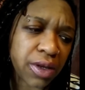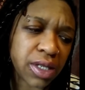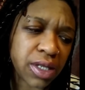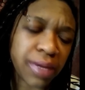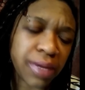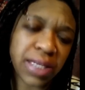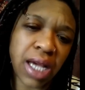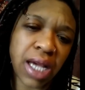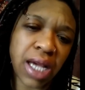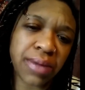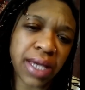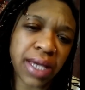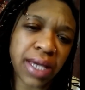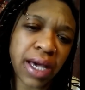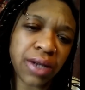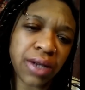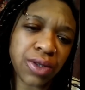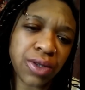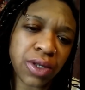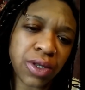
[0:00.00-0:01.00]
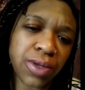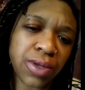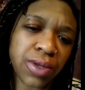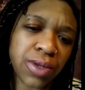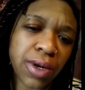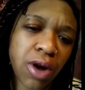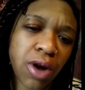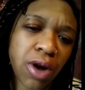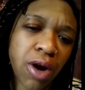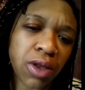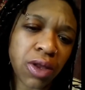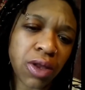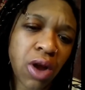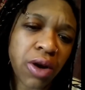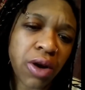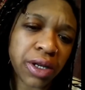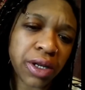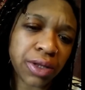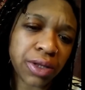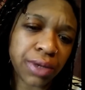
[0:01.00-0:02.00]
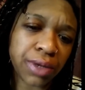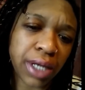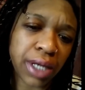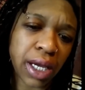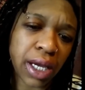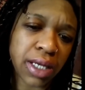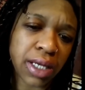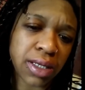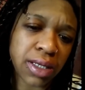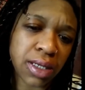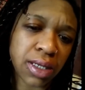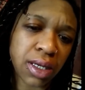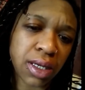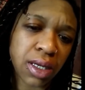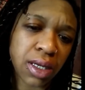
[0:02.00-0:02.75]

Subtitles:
Sometimes I held on to a card longer than 3 days.